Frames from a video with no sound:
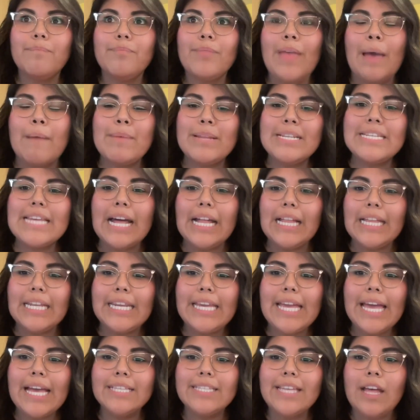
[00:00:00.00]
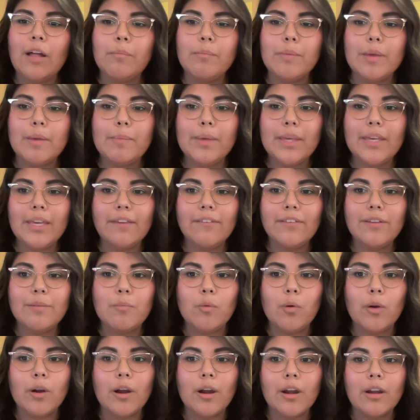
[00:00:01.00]
That mentality has helped me be even
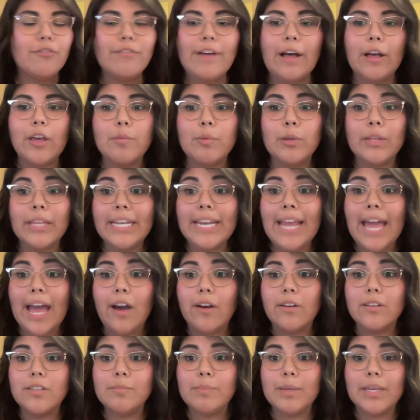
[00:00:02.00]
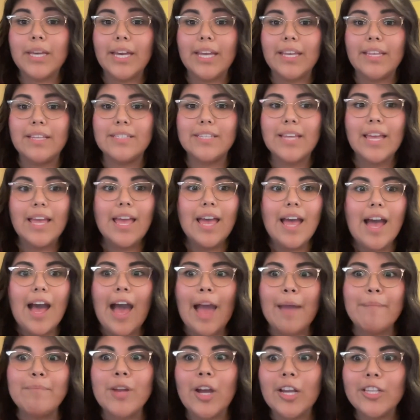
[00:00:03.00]
more valuable in house because
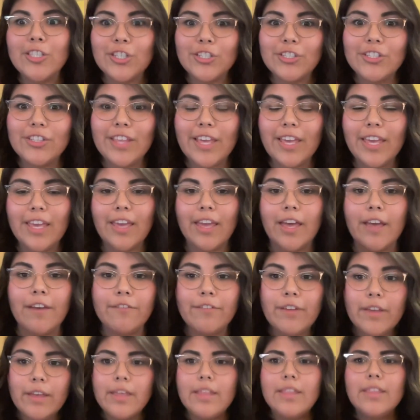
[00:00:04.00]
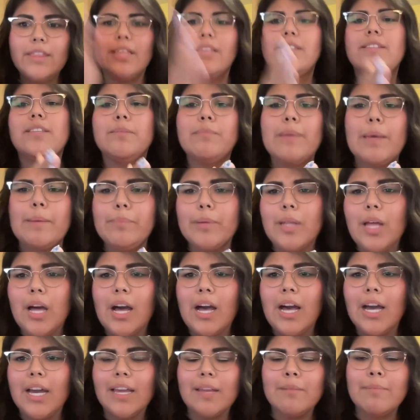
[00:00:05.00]
I'm not just thinking of this is my
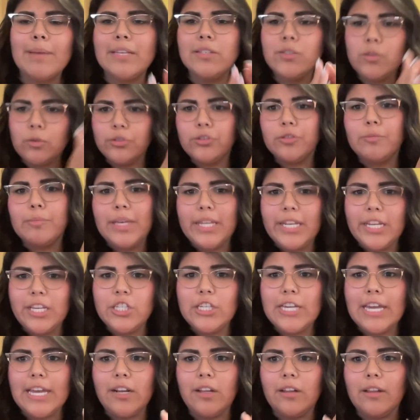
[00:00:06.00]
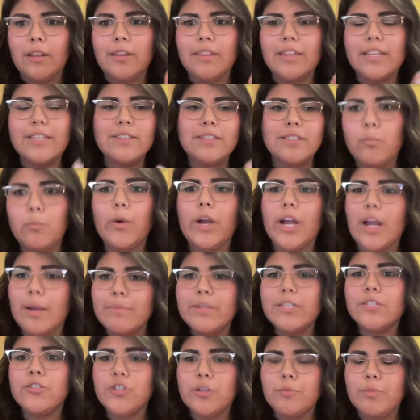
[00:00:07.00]
blog and my social media channel and this is where I'm
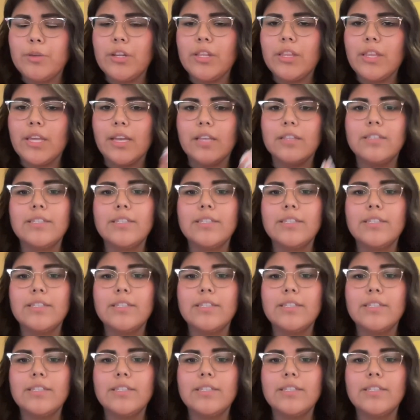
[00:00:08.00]
distributing things.